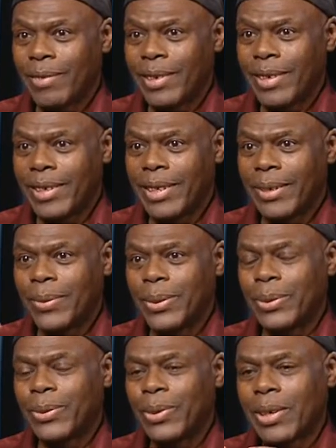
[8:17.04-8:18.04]
And then when
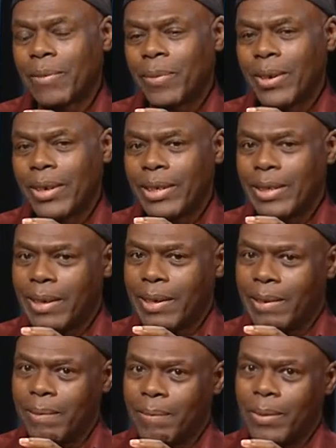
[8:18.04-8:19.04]
you talk about
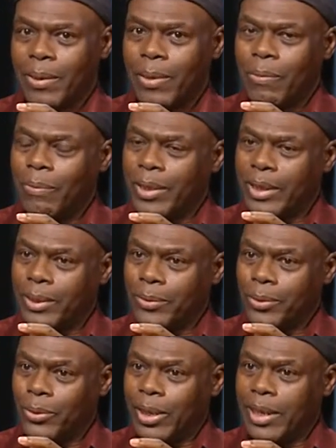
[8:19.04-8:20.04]
the conflicts,
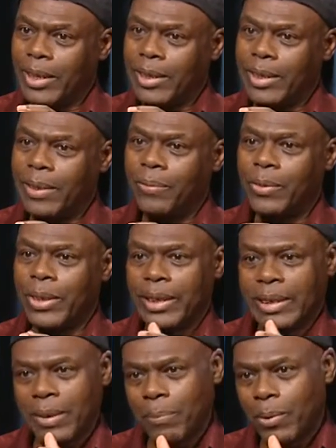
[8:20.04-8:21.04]
we look at, for
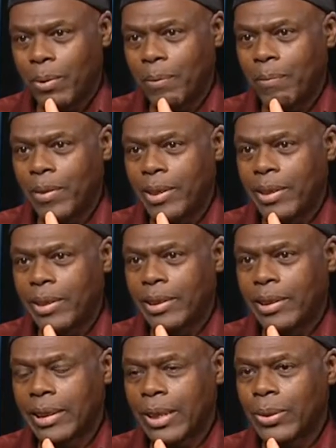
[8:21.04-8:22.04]
example,
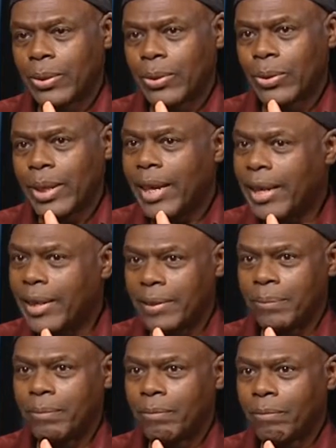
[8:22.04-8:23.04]
South Sudan,
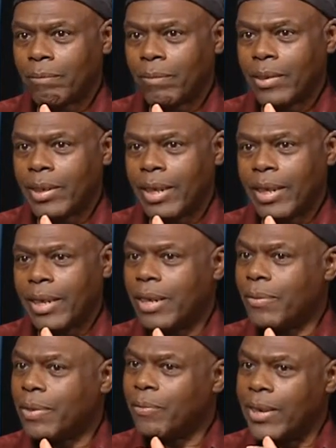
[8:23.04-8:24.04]
a
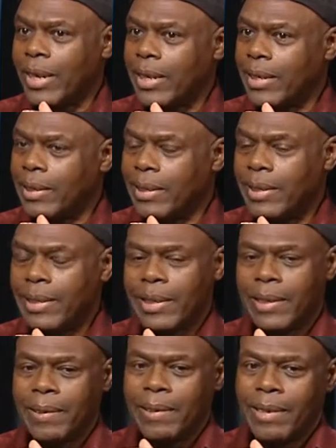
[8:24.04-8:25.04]
country, frankly,
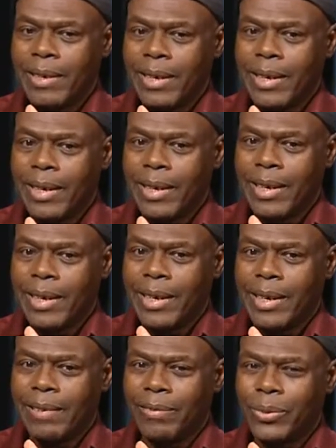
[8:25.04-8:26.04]
that
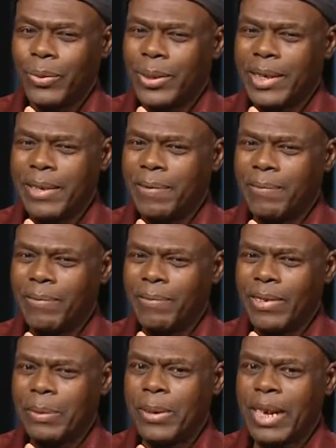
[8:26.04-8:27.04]
surely
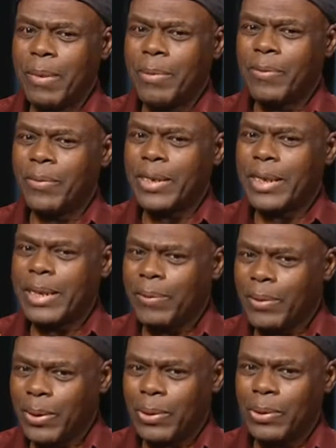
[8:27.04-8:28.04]
it becomes very
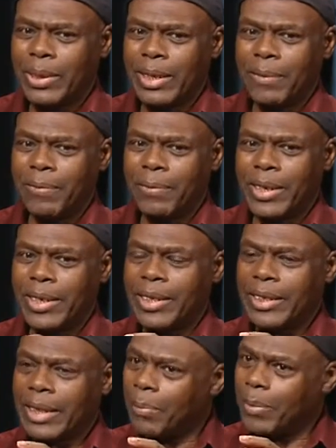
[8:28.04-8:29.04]
difficult and very
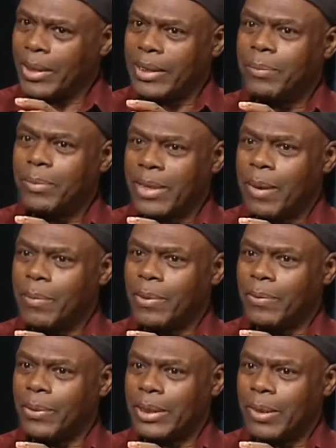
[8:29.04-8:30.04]
disturbing sometimes
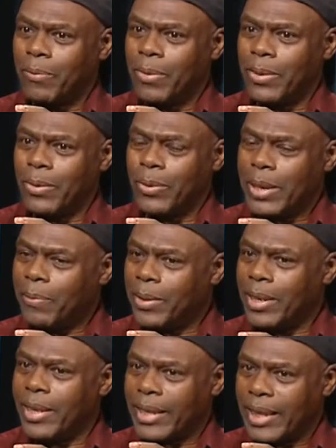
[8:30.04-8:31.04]
for someone to
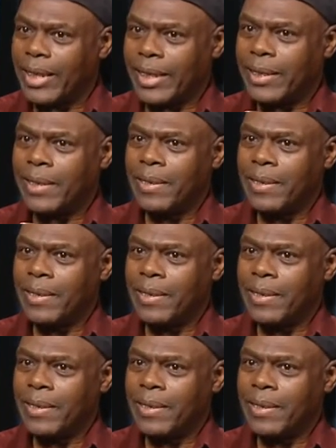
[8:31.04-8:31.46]
even think